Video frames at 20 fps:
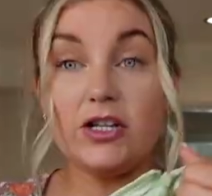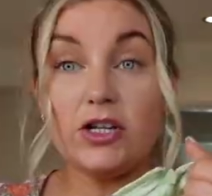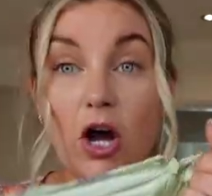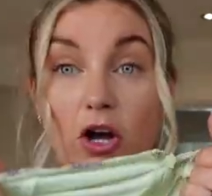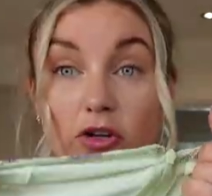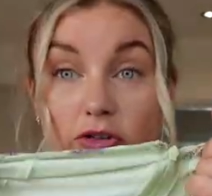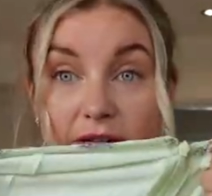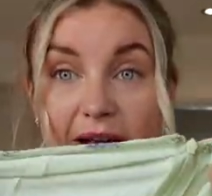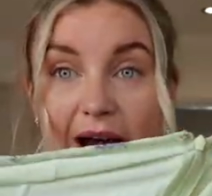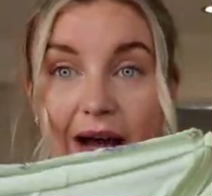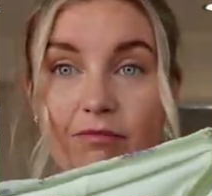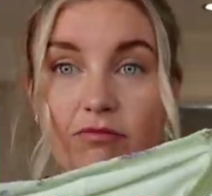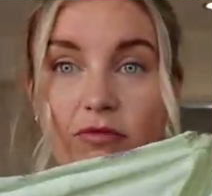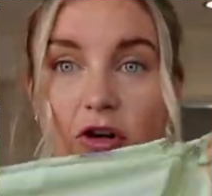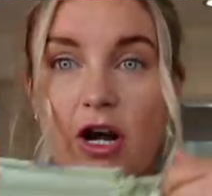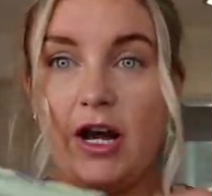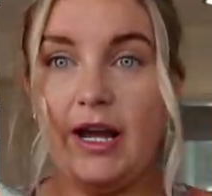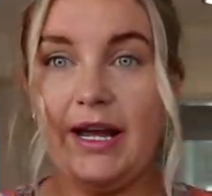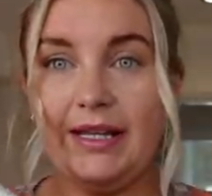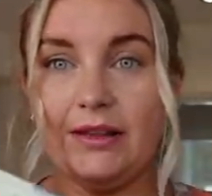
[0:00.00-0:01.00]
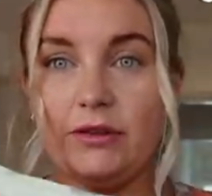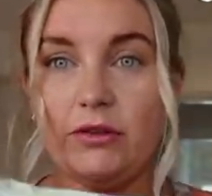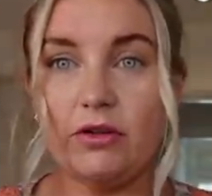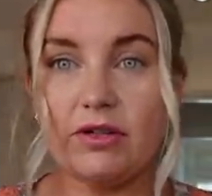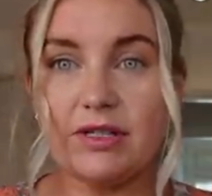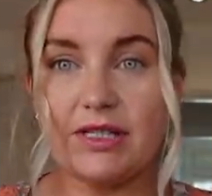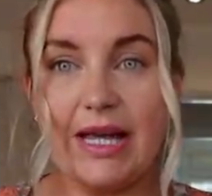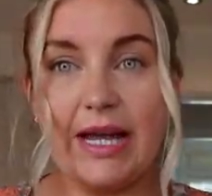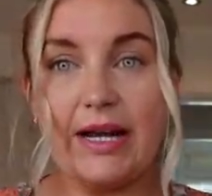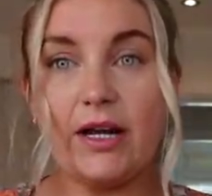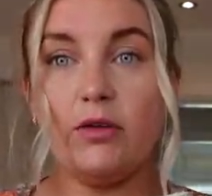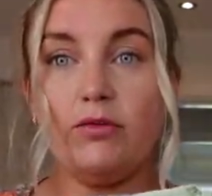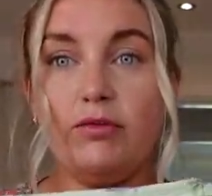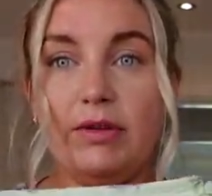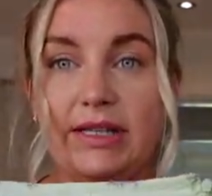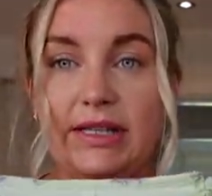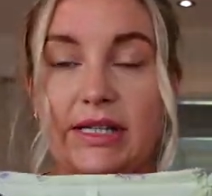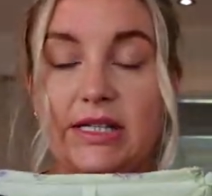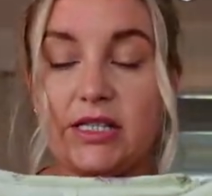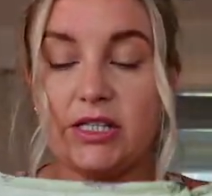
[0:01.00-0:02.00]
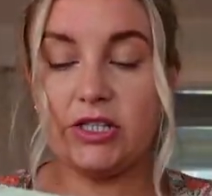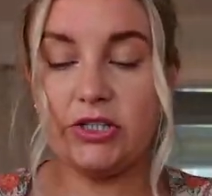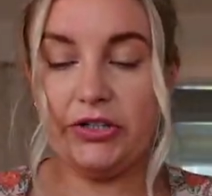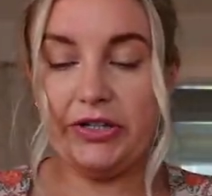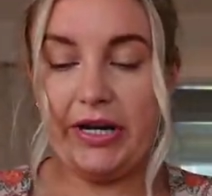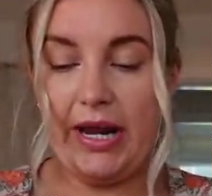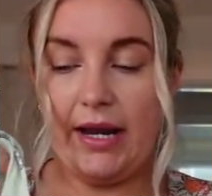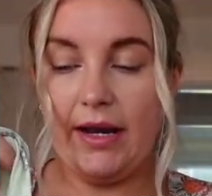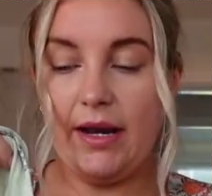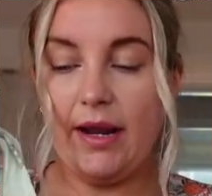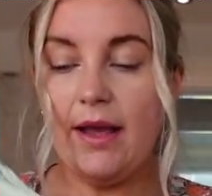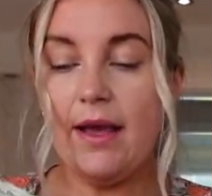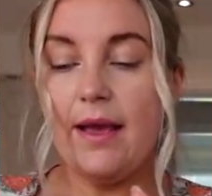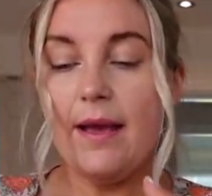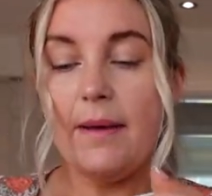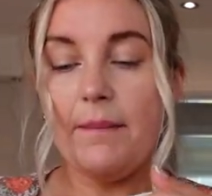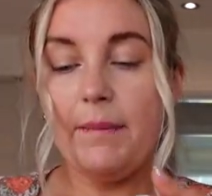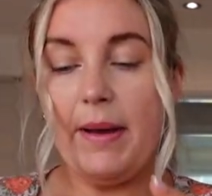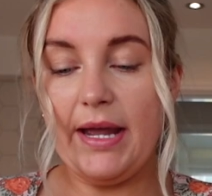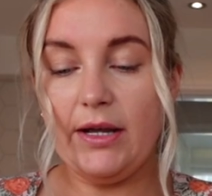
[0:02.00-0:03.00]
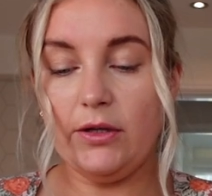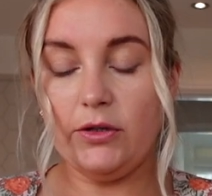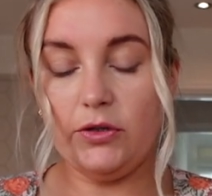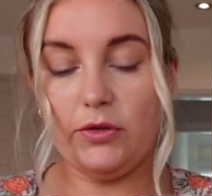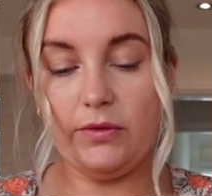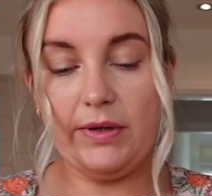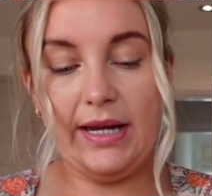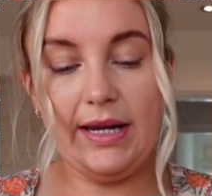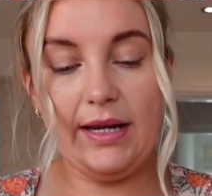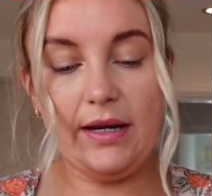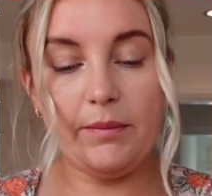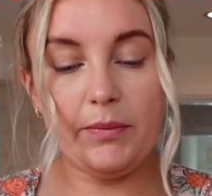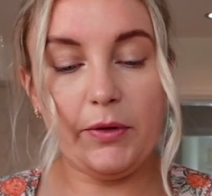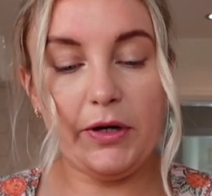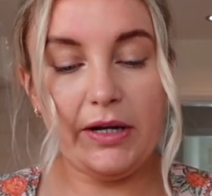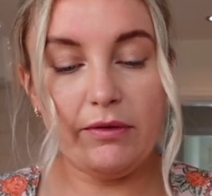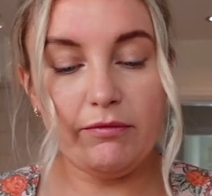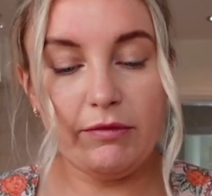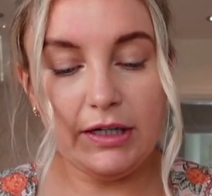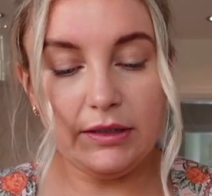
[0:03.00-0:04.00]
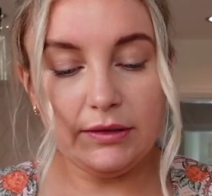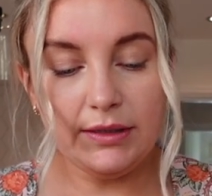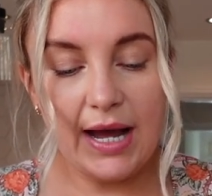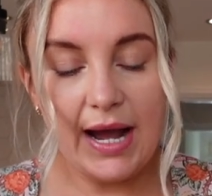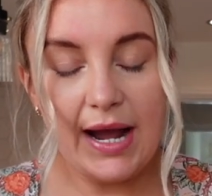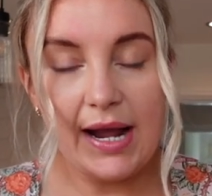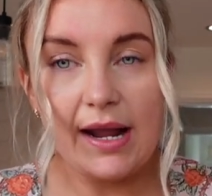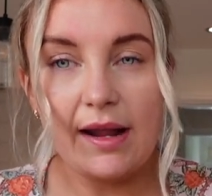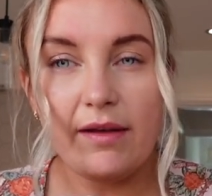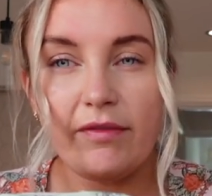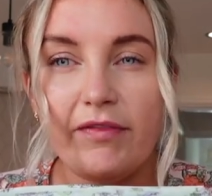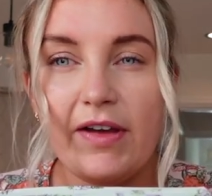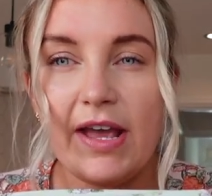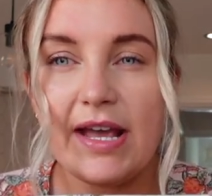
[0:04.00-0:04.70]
On camera, it looks like a really stunning pale green, but in real life,